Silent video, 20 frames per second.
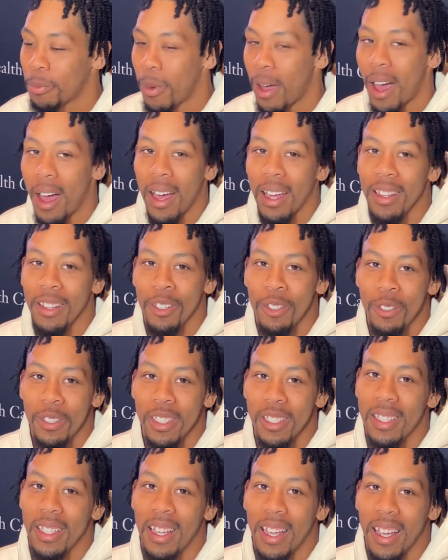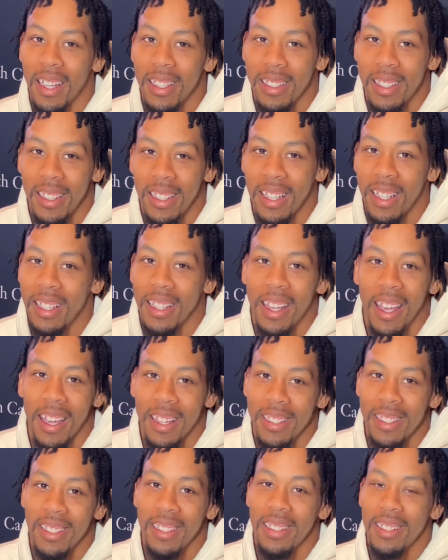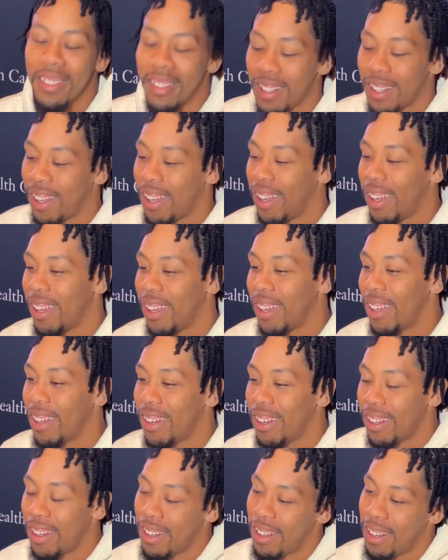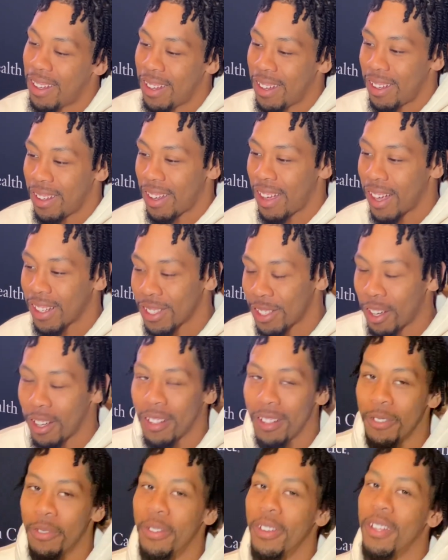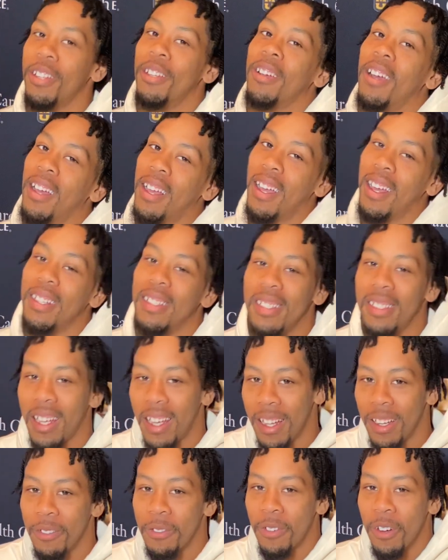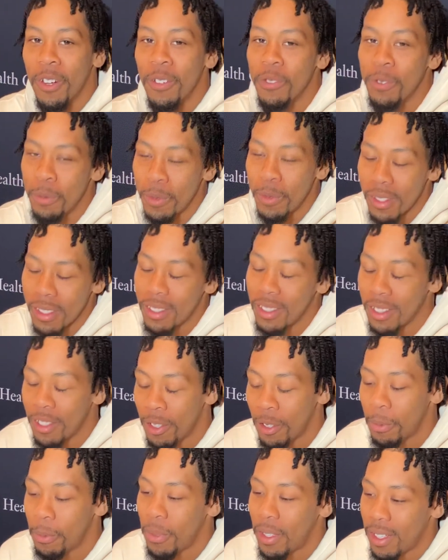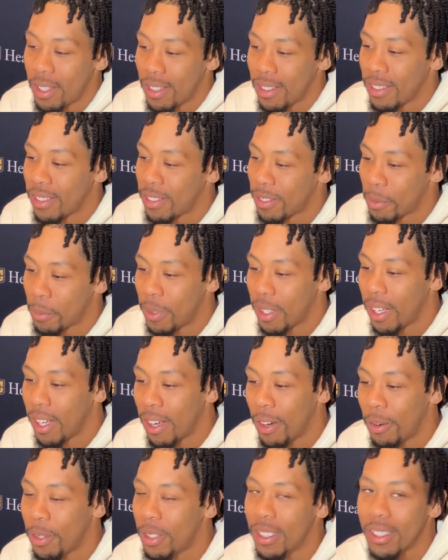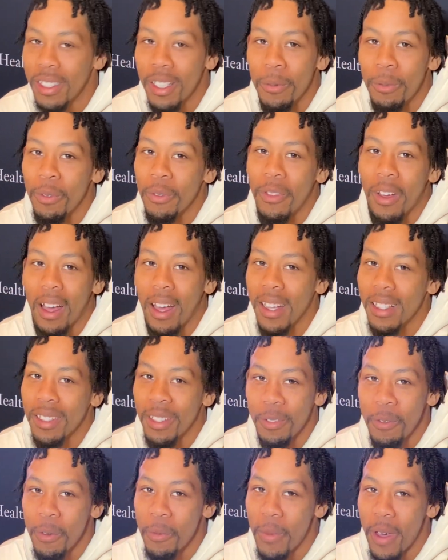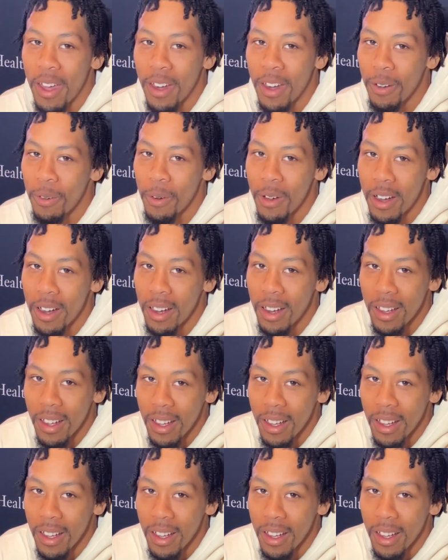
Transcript: behind Lou just in case he didn't catch it, and I saw a defender. I kind of stayed in front of him just a little bit. But yeah, we just improvised, and we made it work.